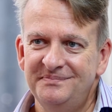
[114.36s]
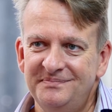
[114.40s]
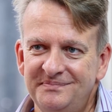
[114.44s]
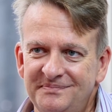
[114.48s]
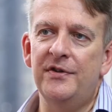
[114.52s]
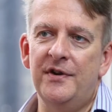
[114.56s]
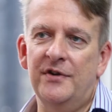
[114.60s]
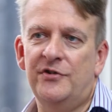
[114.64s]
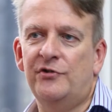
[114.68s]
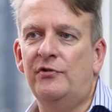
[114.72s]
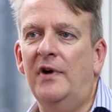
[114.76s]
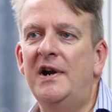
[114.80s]

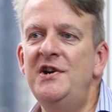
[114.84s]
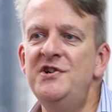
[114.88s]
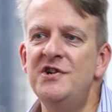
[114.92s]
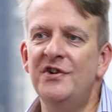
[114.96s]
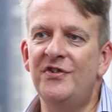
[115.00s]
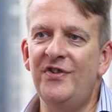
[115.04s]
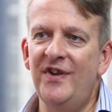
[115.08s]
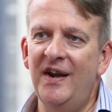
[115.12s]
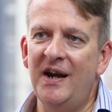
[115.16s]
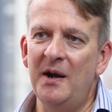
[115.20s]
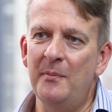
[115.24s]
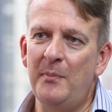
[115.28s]
The
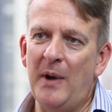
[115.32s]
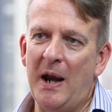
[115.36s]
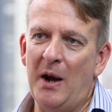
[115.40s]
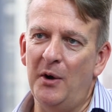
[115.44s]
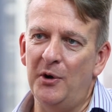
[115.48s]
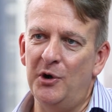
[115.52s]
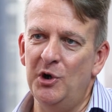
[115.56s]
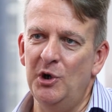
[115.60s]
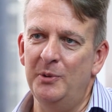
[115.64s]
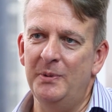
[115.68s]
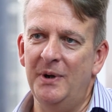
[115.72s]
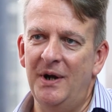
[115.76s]
strangest thing
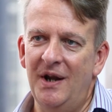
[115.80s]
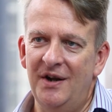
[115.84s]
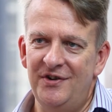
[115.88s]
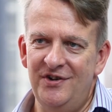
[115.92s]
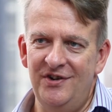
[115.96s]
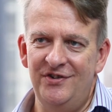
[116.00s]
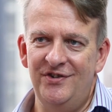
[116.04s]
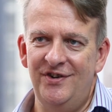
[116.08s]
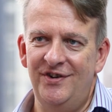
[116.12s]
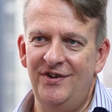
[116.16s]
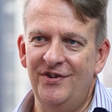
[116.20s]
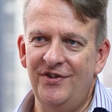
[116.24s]
about
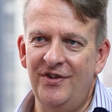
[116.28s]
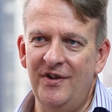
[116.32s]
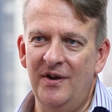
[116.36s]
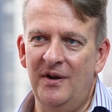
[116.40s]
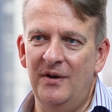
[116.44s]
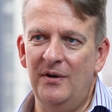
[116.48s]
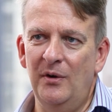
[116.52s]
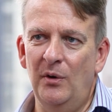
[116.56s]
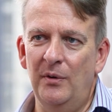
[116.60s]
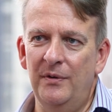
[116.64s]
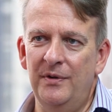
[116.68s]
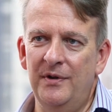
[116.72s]
Kubernetes is
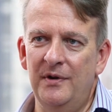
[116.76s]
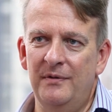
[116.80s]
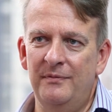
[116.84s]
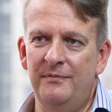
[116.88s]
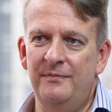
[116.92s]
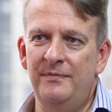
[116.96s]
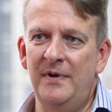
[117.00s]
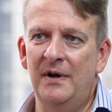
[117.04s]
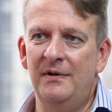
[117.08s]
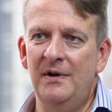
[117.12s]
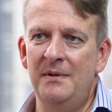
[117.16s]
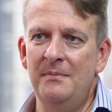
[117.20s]
that the
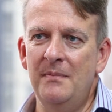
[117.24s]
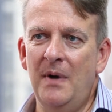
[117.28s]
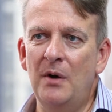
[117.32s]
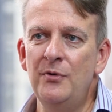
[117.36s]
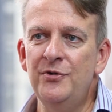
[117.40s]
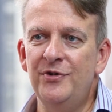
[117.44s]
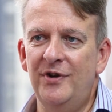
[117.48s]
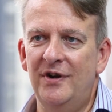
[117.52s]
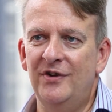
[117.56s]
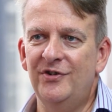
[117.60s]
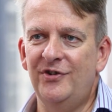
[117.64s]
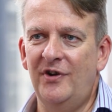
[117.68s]
very
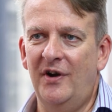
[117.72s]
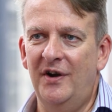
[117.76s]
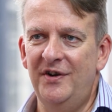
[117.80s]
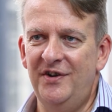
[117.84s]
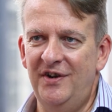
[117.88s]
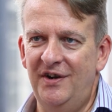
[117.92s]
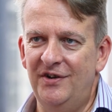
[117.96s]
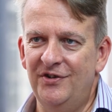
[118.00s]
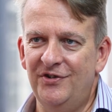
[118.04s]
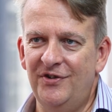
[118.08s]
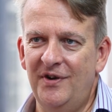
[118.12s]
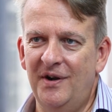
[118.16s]
most
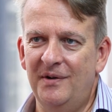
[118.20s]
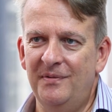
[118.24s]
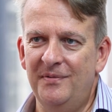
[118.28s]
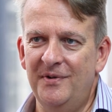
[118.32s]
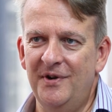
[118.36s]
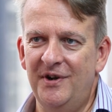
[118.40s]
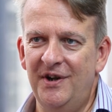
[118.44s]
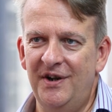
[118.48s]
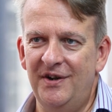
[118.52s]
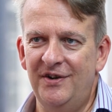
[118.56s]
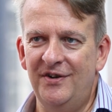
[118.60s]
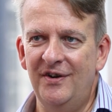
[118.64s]
exciting stuff
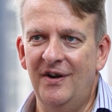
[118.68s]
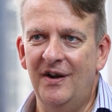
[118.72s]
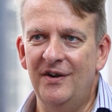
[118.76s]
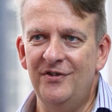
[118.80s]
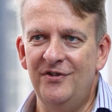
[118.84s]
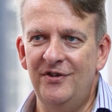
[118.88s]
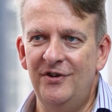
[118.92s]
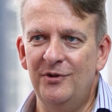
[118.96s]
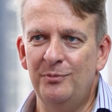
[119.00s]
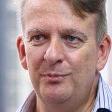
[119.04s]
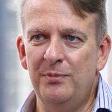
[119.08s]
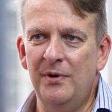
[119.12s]
that it
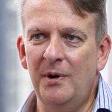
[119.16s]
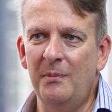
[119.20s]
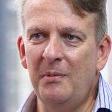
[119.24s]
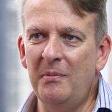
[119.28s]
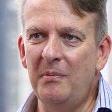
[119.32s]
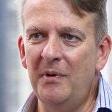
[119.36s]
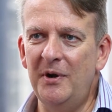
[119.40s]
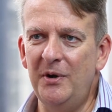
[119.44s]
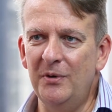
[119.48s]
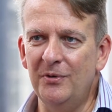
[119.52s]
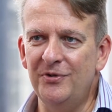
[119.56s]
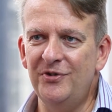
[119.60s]
does is
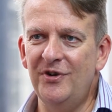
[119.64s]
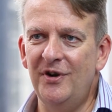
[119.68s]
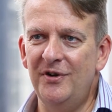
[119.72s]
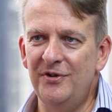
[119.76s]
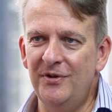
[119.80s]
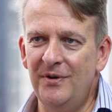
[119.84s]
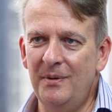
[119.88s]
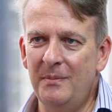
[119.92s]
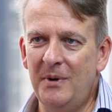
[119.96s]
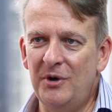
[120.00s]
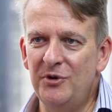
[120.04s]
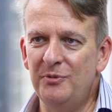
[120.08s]
probably also
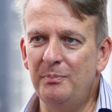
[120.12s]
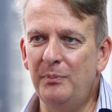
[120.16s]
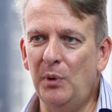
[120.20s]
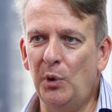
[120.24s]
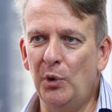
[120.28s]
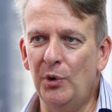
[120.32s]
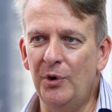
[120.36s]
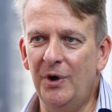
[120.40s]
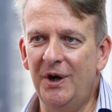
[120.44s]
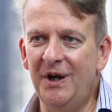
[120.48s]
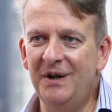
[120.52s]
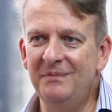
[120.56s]
the most
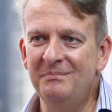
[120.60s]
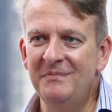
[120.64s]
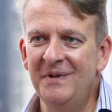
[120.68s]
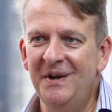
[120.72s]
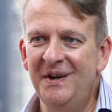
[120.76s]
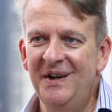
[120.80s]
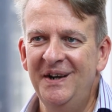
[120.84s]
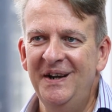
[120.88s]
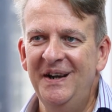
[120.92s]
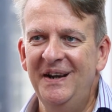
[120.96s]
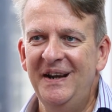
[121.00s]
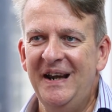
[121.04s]
boring.
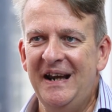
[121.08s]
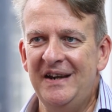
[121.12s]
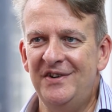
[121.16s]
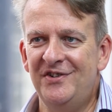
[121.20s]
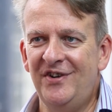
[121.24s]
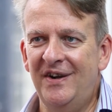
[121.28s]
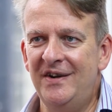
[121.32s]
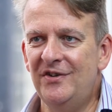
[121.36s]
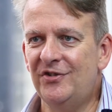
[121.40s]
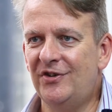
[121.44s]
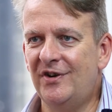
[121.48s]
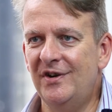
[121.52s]
It
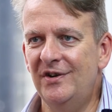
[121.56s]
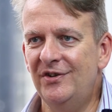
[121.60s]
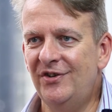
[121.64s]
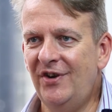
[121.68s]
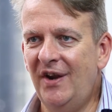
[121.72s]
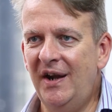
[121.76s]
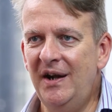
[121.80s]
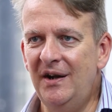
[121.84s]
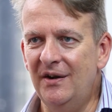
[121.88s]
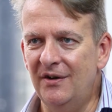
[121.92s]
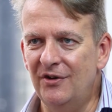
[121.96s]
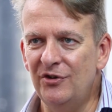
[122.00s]
takes
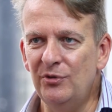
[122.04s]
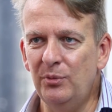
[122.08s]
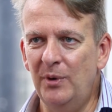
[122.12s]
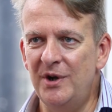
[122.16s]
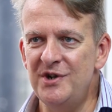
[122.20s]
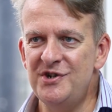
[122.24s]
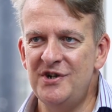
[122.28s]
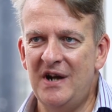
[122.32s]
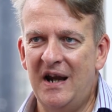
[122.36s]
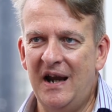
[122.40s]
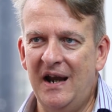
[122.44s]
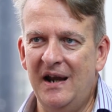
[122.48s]
containers
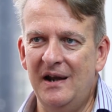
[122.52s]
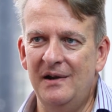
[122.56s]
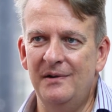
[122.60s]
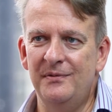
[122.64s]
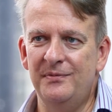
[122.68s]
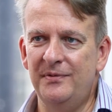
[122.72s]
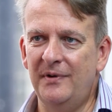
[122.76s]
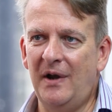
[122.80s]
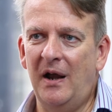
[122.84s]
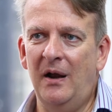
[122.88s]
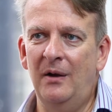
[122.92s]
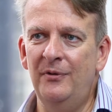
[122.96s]
which
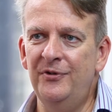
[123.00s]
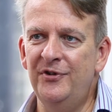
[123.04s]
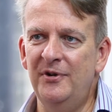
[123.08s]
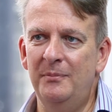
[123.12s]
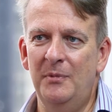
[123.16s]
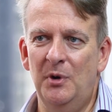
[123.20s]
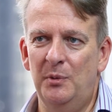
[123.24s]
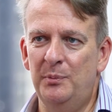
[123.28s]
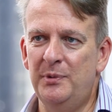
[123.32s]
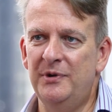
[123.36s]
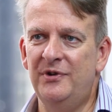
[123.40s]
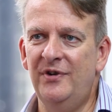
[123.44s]
have
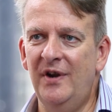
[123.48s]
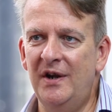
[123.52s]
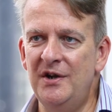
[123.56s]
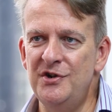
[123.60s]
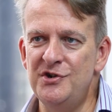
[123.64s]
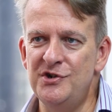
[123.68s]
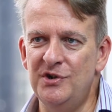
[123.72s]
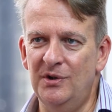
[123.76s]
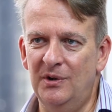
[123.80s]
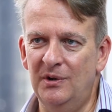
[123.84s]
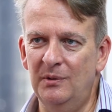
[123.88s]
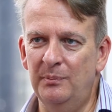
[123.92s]
ultimate
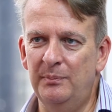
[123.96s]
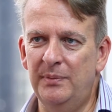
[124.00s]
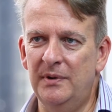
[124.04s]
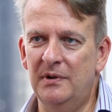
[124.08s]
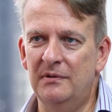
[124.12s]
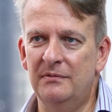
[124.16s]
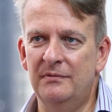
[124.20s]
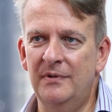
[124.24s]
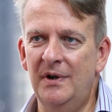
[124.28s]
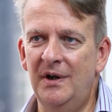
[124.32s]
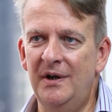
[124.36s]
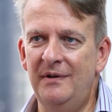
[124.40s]
potential
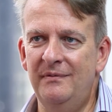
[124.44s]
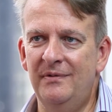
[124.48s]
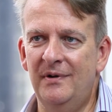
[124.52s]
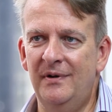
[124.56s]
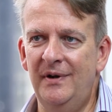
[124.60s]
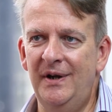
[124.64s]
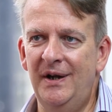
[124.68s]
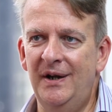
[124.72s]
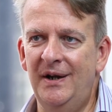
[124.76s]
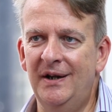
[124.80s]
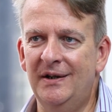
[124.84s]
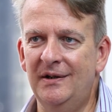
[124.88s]
but really
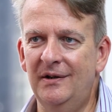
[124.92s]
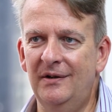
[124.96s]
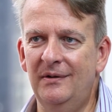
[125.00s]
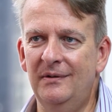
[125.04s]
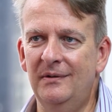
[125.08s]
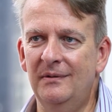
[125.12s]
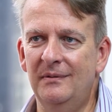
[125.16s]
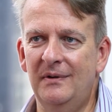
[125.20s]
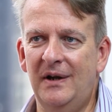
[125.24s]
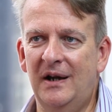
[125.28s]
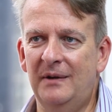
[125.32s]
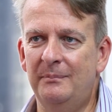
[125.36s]
very
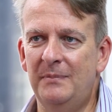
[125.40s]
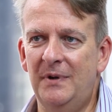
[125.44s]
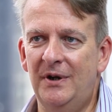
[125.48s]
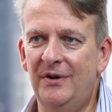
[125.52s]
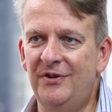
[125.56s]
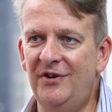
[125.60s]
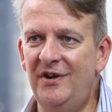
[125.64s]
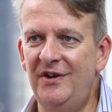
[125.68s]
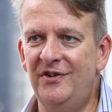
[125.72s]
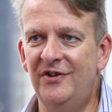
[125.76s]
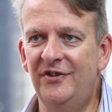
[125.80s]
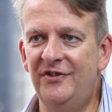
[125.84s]
little
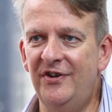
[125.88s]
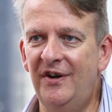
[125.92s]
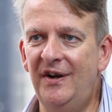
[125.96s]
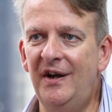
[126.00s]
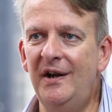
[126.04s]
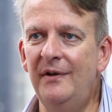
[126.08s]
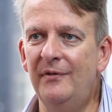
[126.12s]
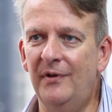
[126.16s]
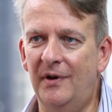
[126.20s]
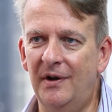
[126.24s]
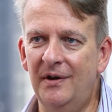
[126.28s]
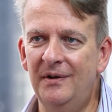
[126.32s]
ability to
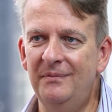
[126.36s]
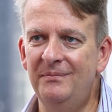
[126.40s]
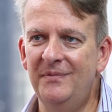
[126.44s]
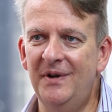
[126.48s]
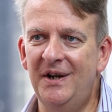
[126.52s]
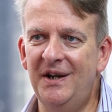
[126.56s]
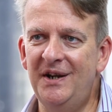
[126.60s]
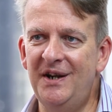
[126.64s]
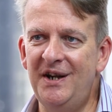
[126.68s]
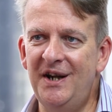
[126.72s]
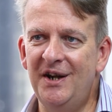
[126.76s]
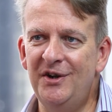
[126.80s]
deliver
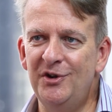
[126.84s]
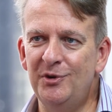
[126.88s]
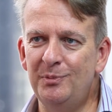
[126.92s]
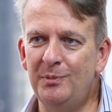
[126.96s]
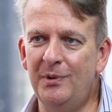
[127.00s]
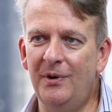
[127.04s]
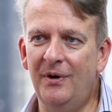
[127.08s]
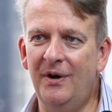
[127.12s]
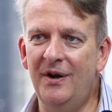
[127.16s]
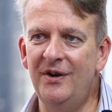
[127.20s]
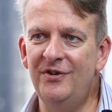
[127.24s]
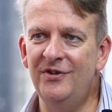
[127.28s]
in the
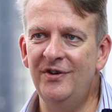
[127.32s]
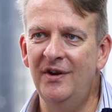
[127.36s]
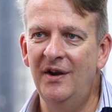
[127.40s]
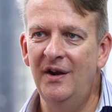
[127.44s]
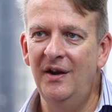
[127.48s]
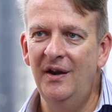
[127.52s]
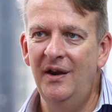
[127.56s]
enterprise,